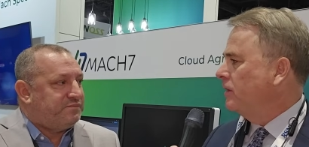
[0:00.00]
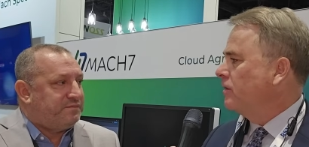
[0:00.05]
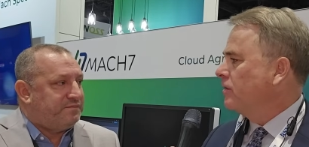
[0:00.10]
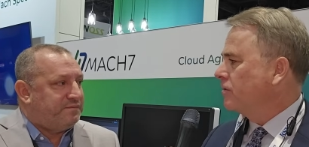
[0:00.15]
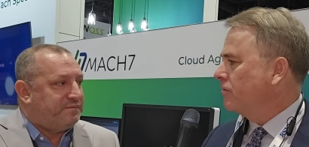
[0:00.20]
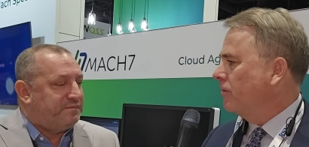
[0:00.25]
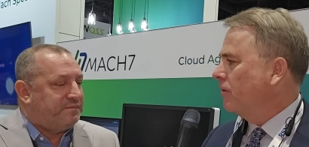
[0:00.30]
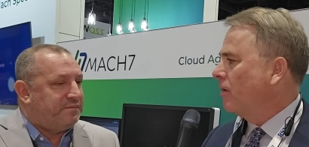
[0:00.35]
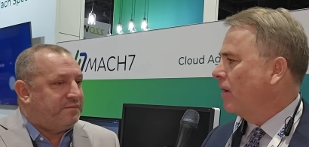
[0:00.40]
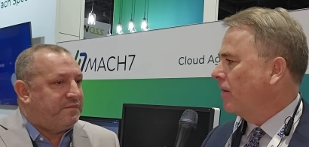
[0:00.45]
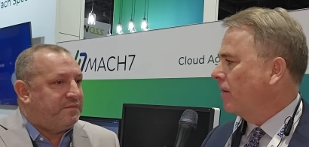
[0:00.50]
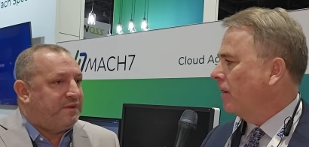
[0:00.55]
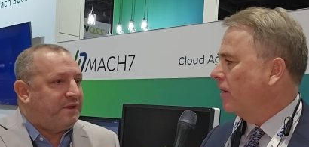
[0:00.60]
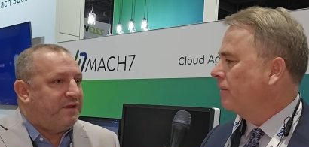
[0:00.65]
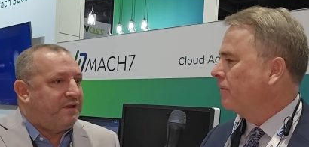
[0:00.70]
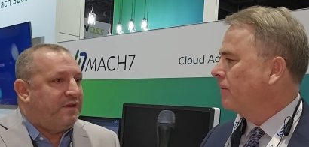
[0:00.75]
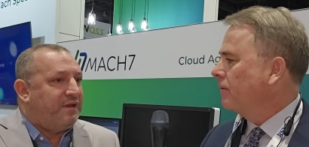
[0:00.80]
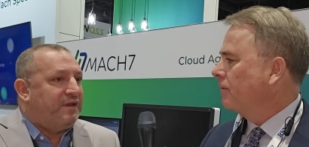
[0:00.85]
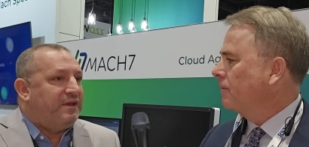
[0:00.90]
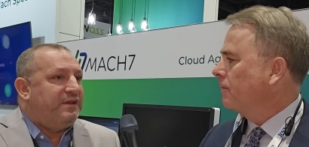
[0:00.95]
Speaker 1: industry right
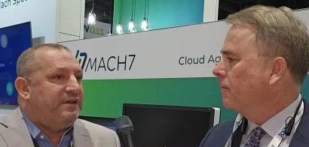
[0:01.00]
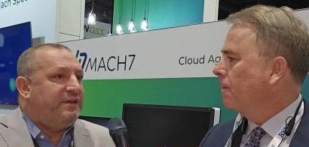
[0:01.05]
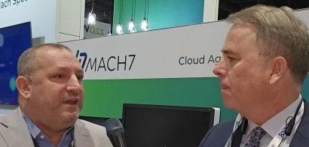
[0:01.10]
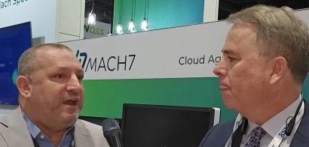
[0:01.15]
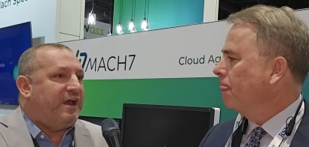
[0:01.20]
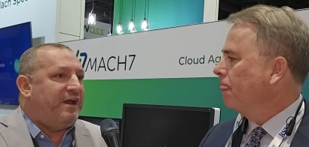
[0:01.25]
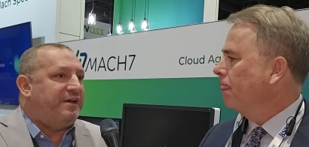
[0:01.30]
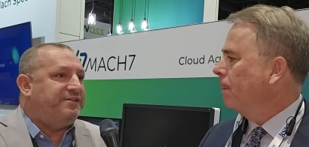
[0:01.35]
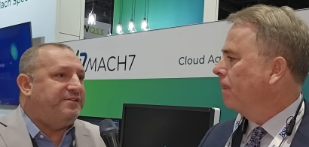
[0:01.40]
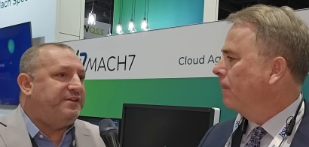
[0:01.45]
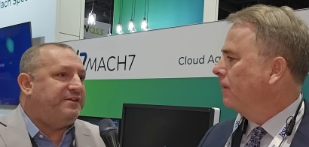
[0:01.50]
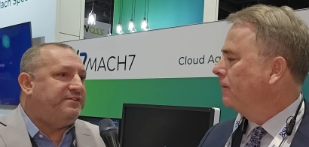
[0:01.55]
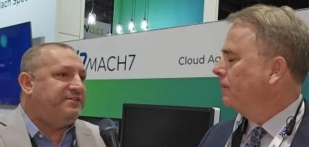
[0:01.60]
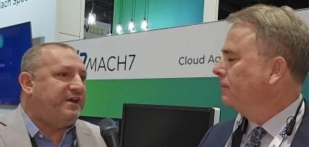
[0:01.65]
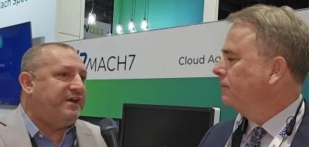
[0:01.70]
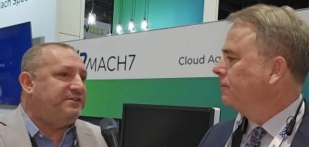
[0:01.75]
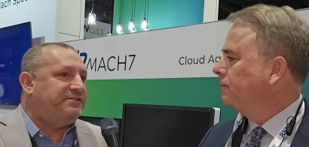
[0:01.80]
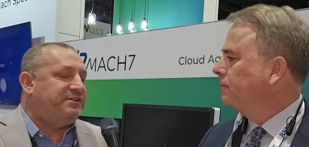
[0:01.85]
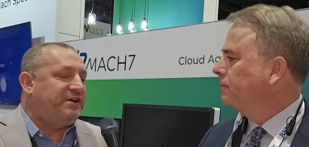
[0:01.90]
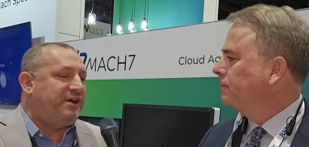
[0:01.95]
now.
Speaker 2: Yeah, I think that